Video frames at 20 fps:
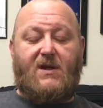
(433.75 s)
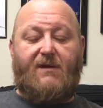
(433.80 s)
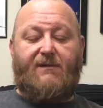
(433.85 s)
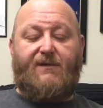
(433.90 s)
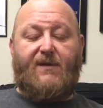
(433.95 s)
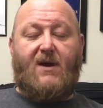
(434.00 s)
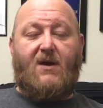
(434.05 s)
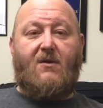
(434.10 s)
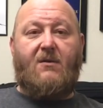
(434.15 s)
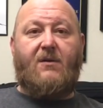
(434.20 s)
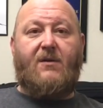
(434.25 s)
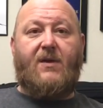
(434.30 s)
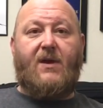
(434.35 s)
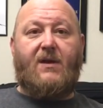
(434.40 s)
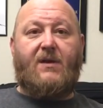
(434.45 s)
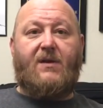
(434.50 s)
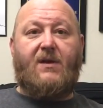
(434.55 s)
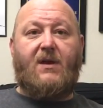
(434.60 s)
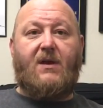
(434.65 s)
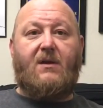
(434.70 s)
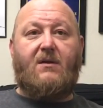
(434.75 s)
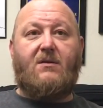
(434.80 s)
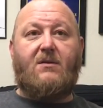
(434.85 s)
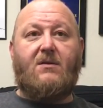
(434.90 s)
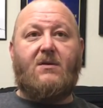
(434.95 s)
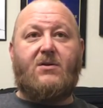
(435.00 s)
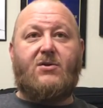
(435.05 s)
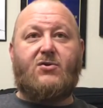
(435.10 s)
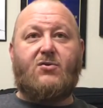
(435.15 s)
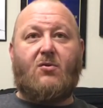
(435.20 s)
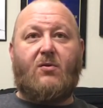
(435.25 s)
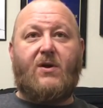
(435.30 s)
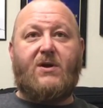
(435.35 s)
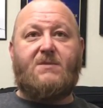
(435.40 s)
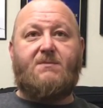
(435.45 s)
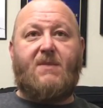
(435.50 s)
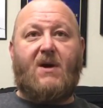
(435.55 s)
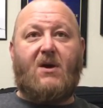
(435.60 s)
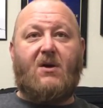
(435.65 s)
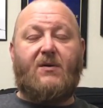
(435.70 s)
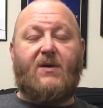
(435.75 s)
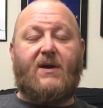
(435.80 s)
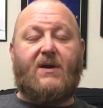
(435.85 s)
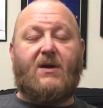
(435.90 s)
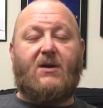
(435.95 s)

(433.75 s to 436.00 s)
they found that the shortest barrel they